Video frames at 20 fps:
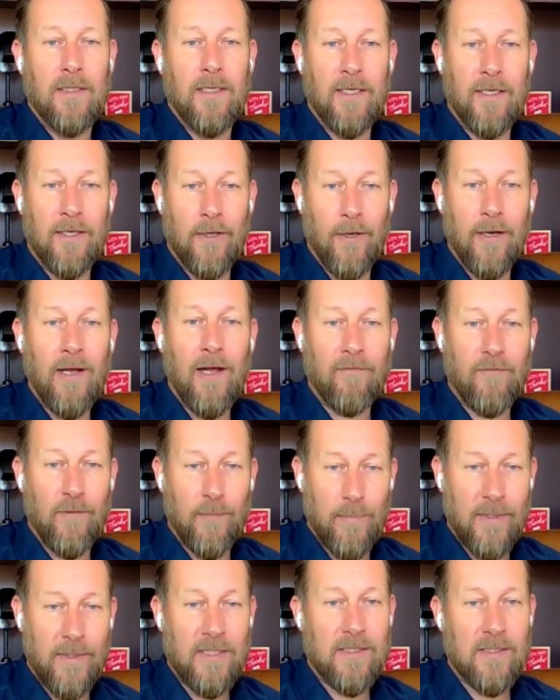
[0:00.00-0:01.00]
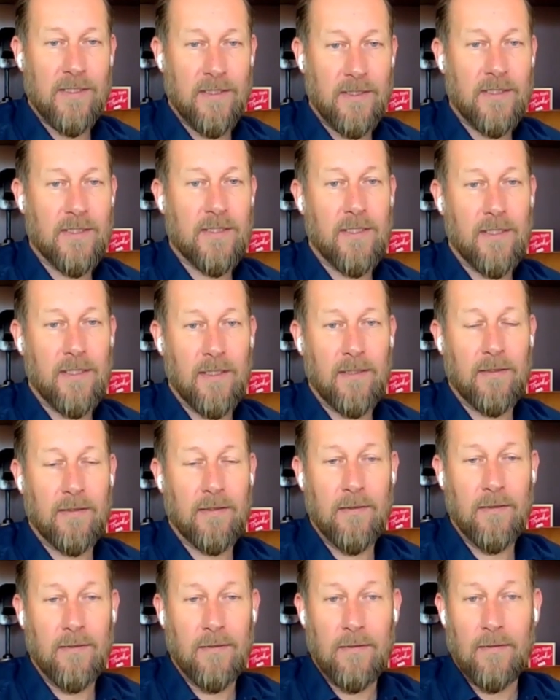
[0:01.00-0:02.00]
You got to have a business that
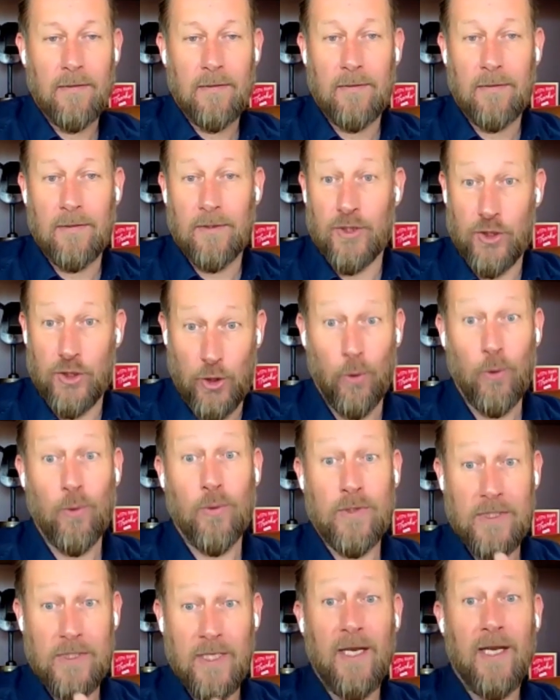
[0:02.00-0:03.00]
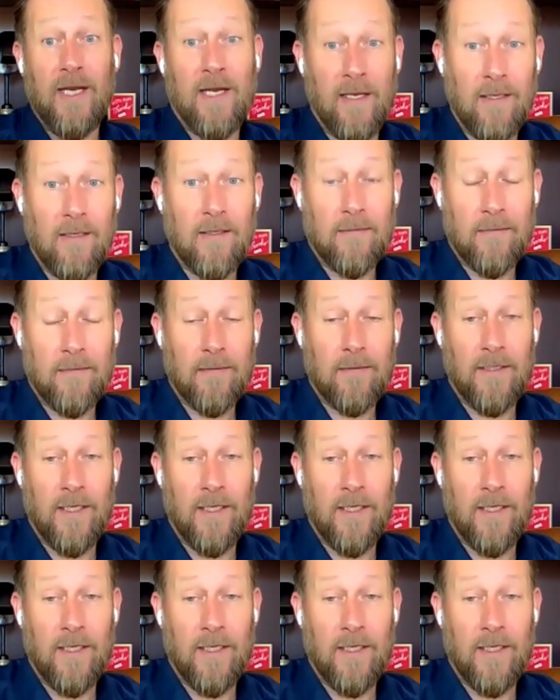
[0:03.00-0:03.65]
shows that it can,